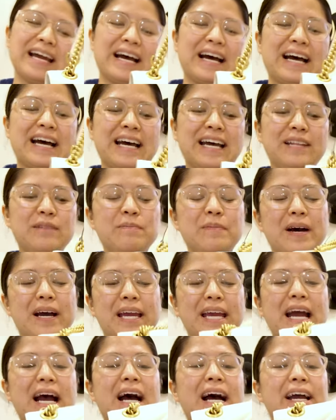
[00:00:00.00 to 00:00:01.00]
had
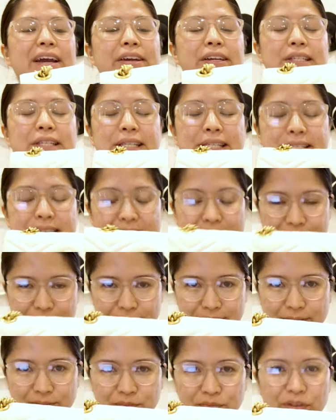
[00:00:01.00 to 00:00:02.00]
my eye set
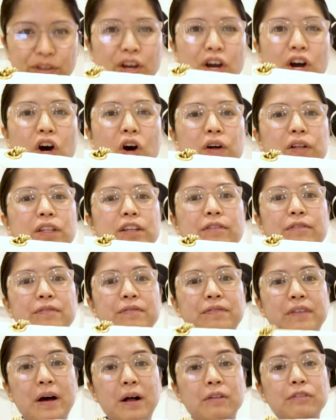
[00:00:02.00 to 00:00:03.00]
on the
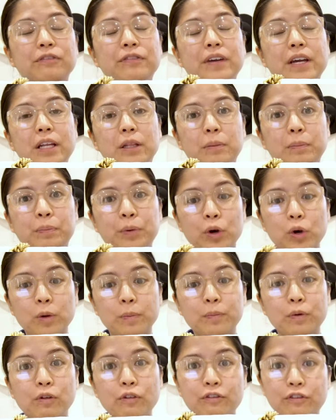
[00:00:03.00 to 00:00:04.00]
velvet
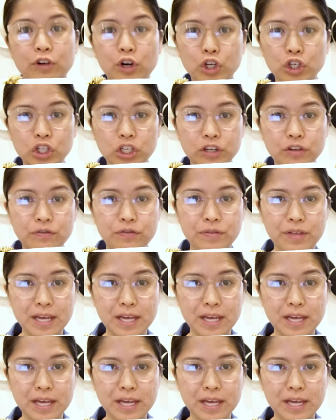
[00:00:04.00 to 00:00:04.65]
purple version of